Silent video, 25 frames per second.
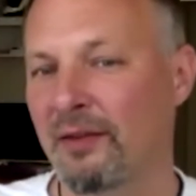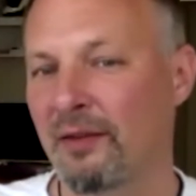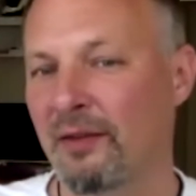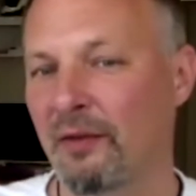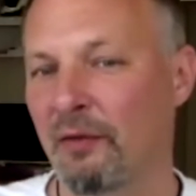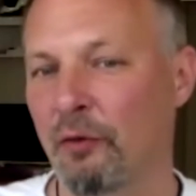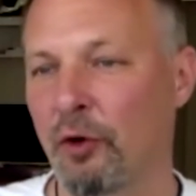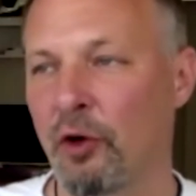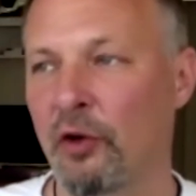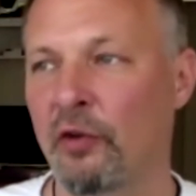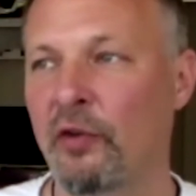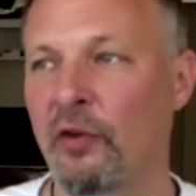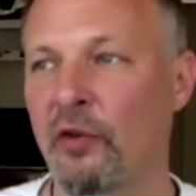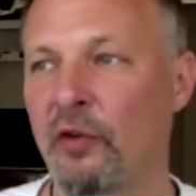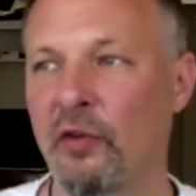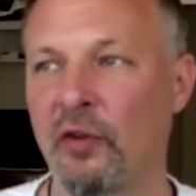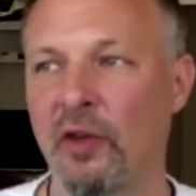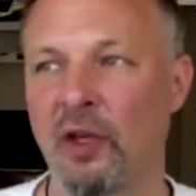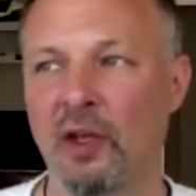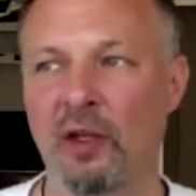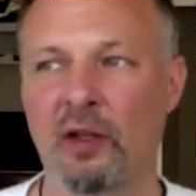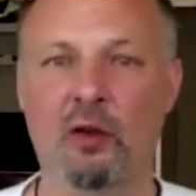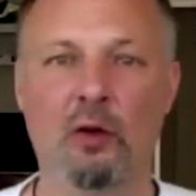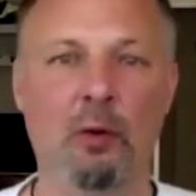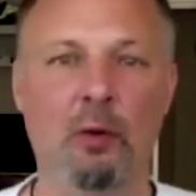versus
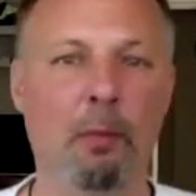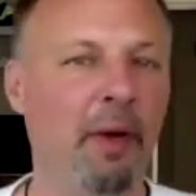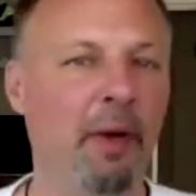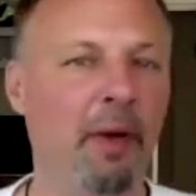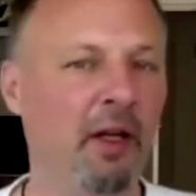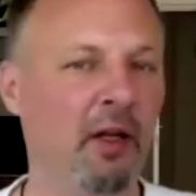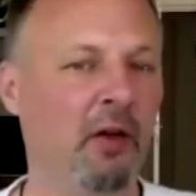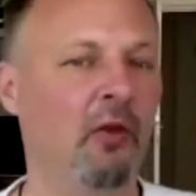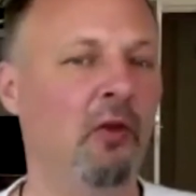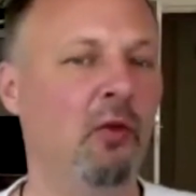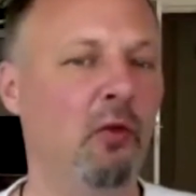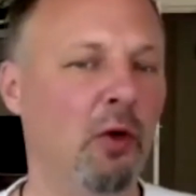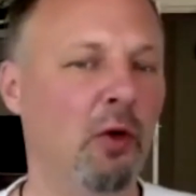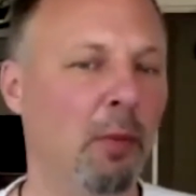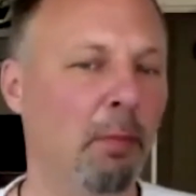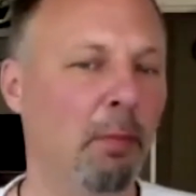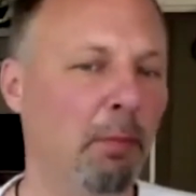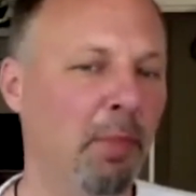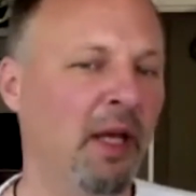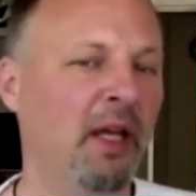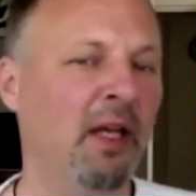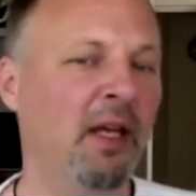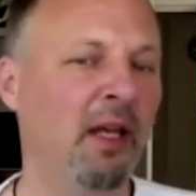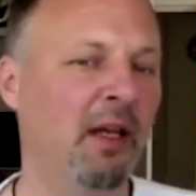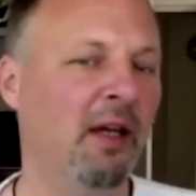the competitors who are
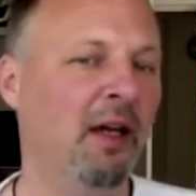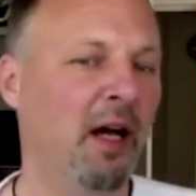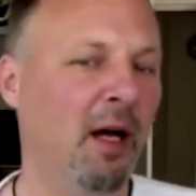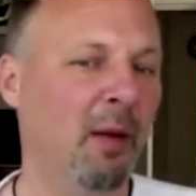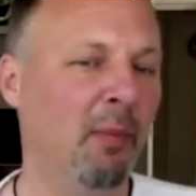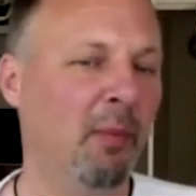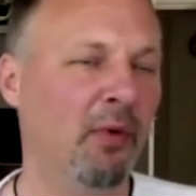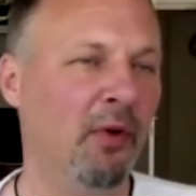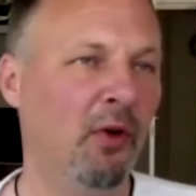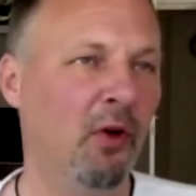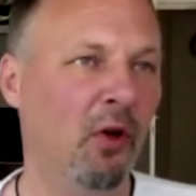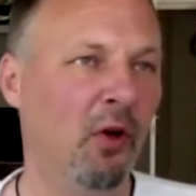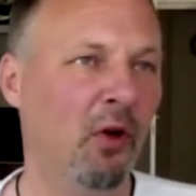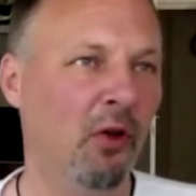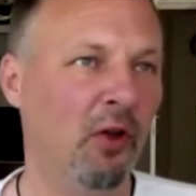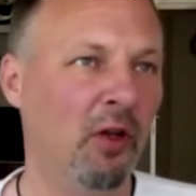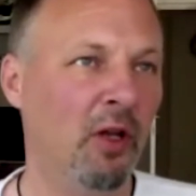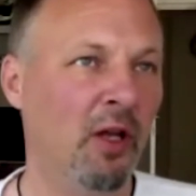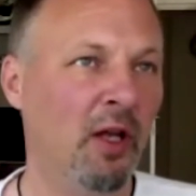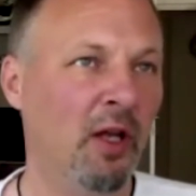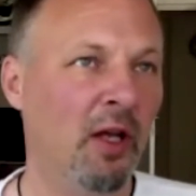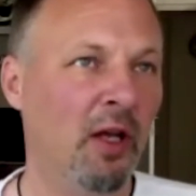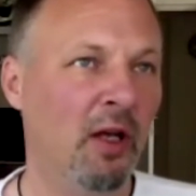picking up on